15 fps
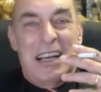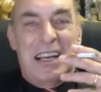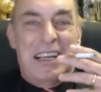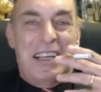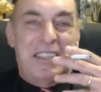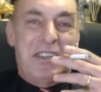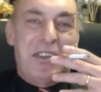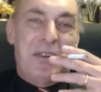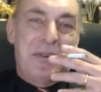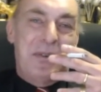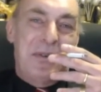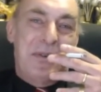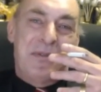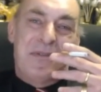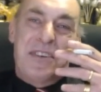
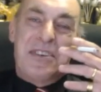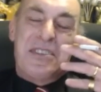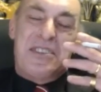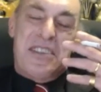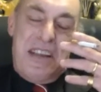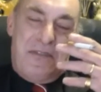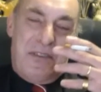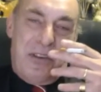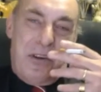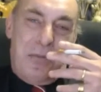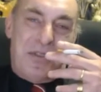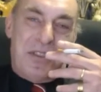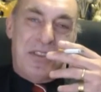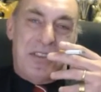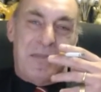There are several
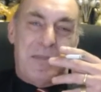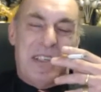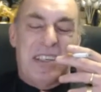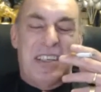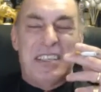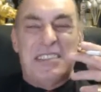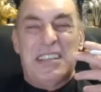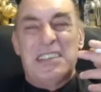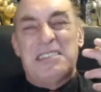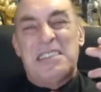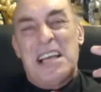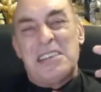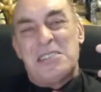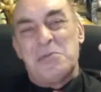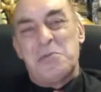options, but it
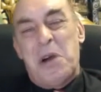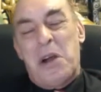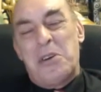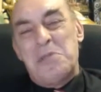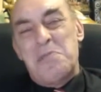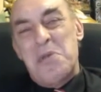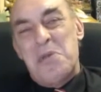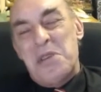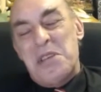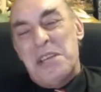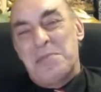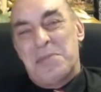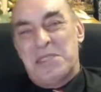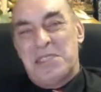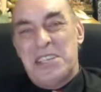doesn't worry me
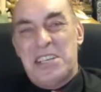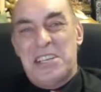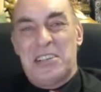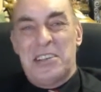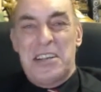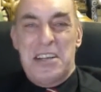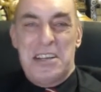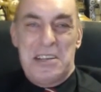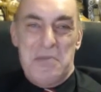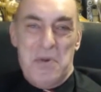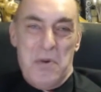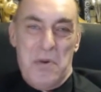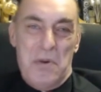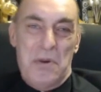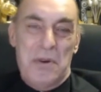in particular
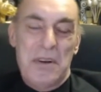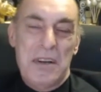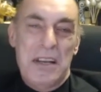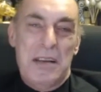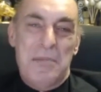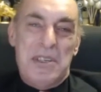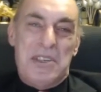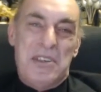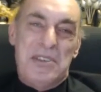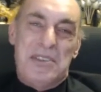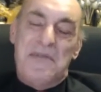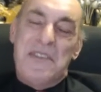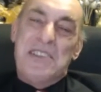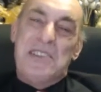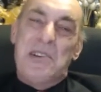anymore,
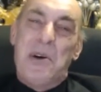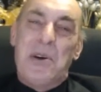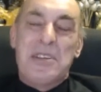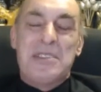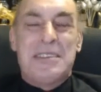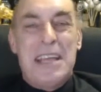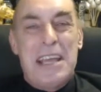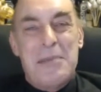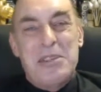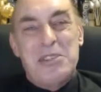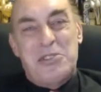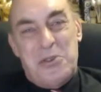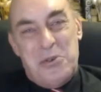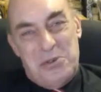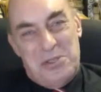because there's a lot of
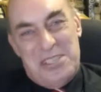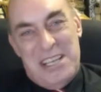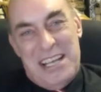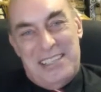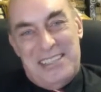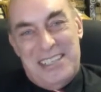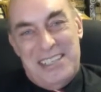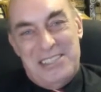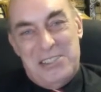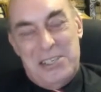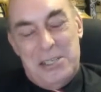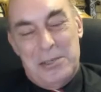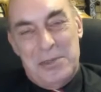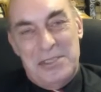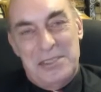damaged goods out there,
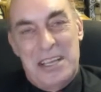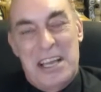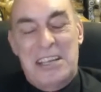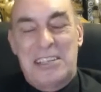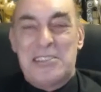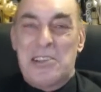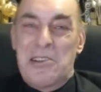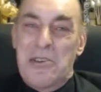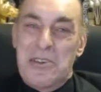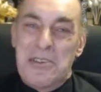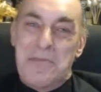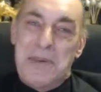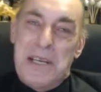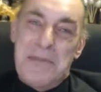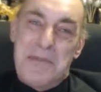gentlemen, and there's a lot
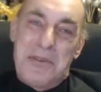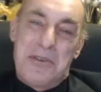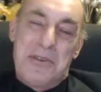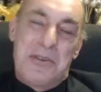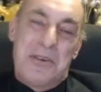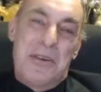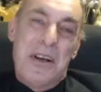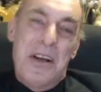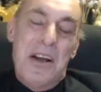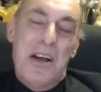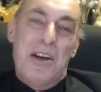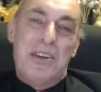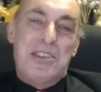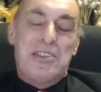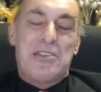of people who
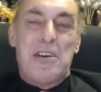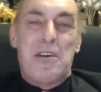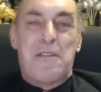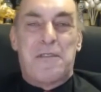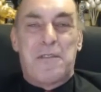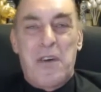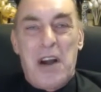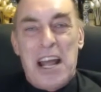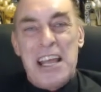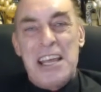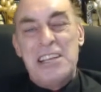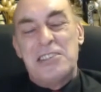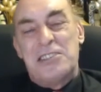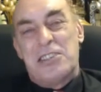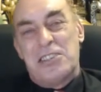are just
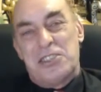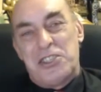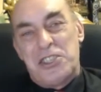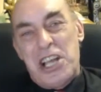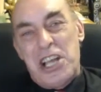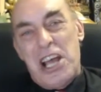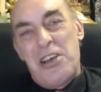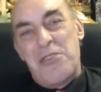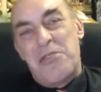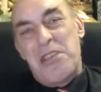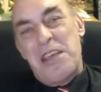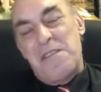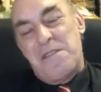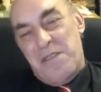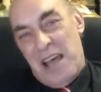afraid to show
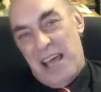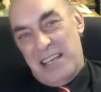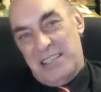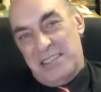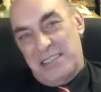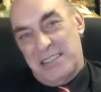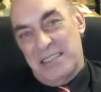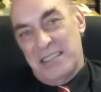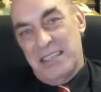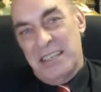their face.